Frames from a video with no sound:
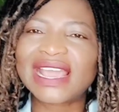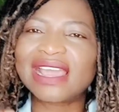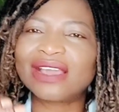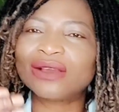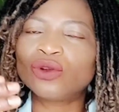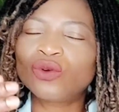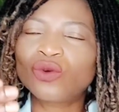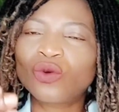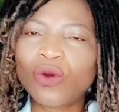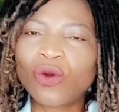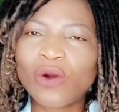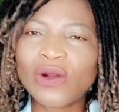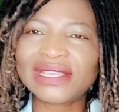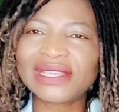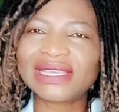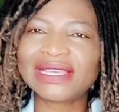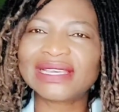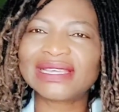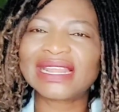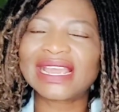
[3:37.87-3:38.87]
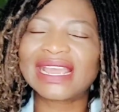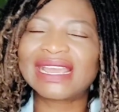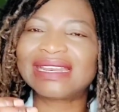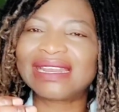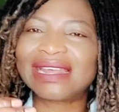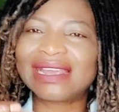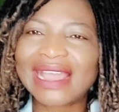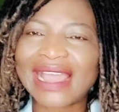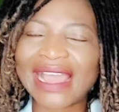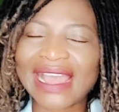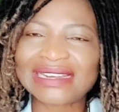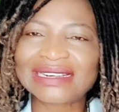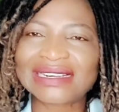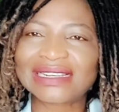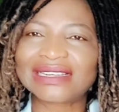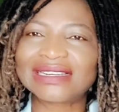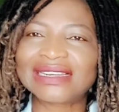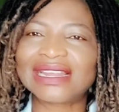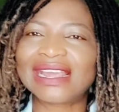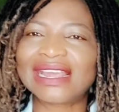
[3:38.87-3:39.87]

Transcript: and going and heading